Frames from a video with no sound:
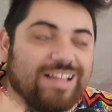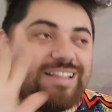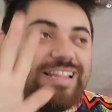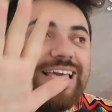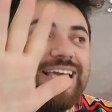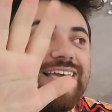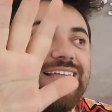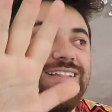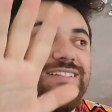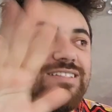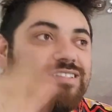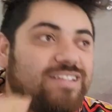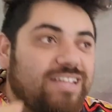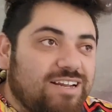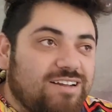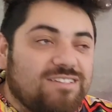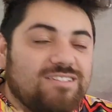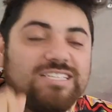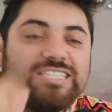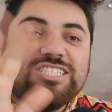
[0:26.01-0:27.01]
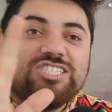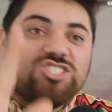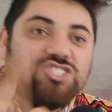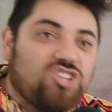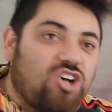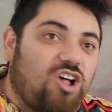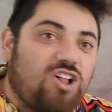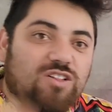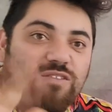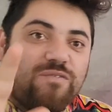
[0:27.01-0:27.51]
like literally
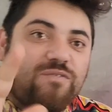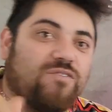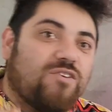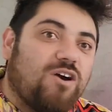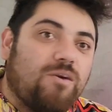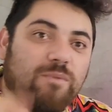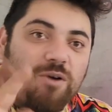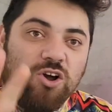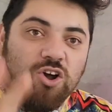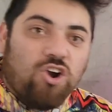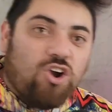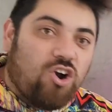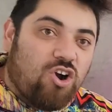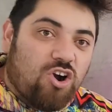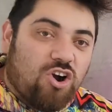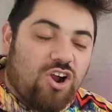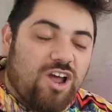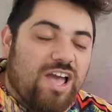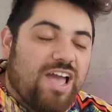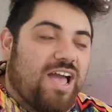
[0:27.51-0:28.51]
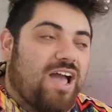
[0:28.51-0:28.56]
stole from her